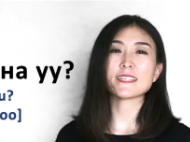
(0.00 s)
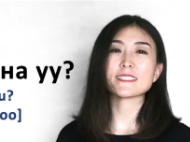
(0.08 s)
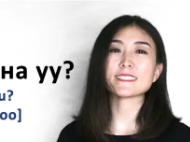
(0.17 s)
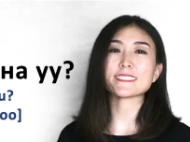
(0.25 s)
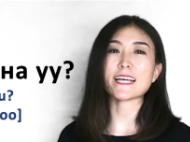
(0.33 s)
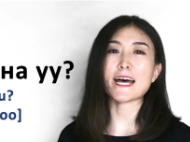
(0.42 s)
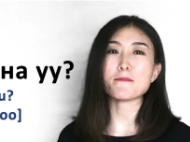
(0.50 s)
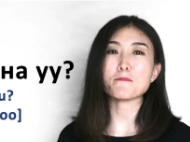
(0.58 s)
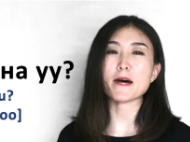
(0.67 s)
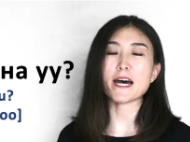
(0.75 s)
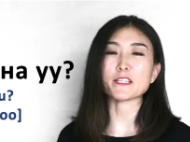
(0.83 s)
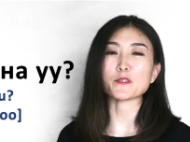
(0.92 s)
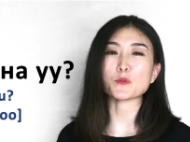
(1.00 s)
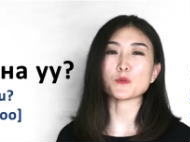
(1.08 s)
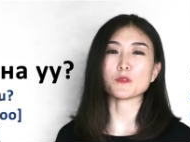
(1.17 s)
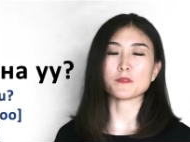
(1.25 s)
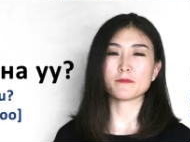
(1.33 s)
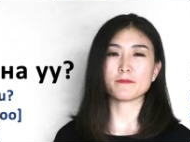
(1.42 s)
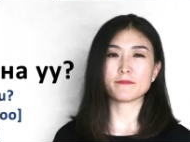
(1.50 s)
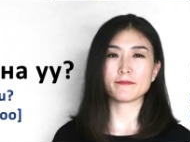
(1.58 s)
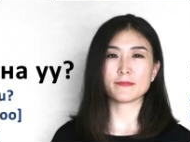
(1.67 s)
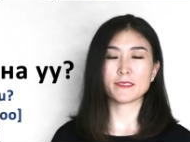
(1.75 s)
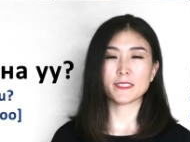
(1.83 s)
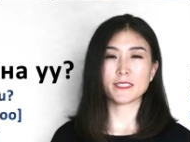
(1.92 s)
San banu,
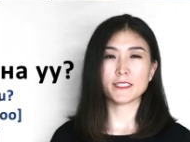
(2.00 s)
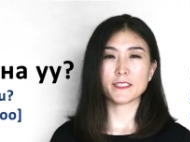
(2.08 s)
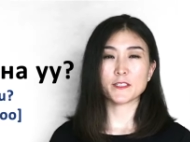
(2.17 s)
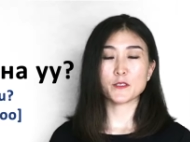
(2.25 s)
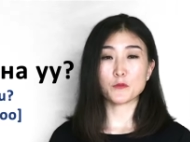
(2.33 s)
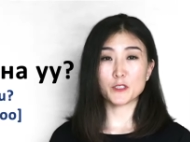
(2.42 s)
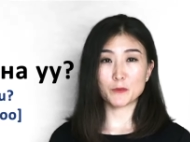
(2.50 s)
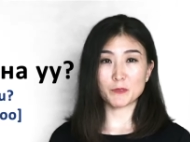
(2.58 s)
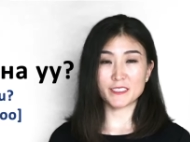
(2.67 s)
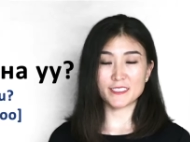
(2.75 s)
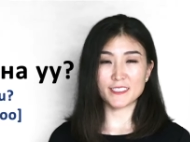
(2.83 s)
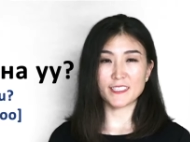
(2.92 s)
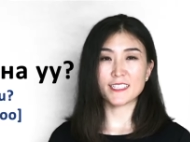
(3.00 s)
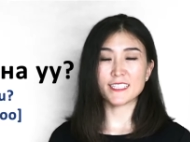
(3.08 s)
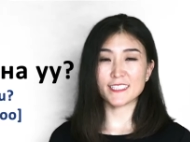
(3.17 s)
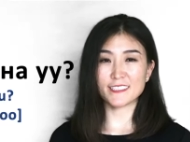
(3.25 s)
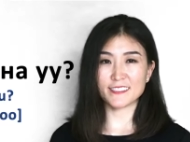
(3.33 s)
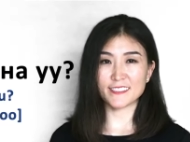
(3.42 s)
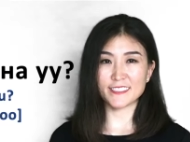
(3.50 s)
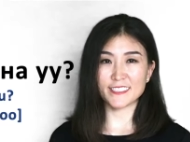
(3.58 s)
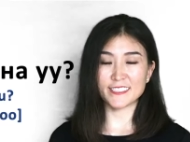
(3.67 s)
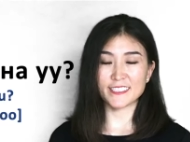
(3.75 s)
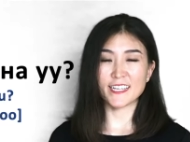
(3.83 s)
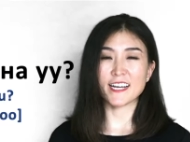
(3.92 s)
which means literally,
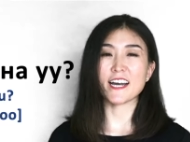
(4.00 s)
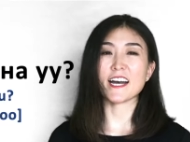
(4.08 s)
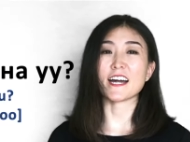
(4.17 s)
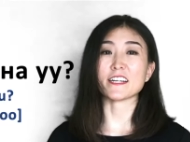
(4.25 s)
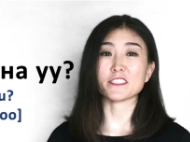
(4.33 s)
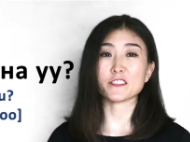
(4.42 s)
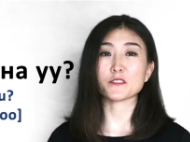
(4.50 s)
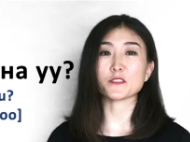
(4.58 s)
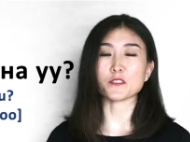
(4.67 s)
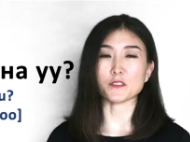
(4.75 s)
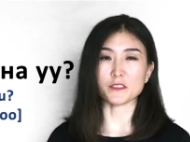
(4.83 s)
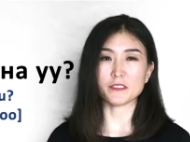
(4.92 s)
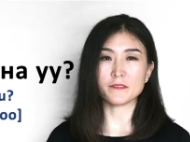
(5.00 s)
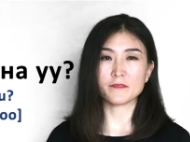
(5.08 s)
are you good?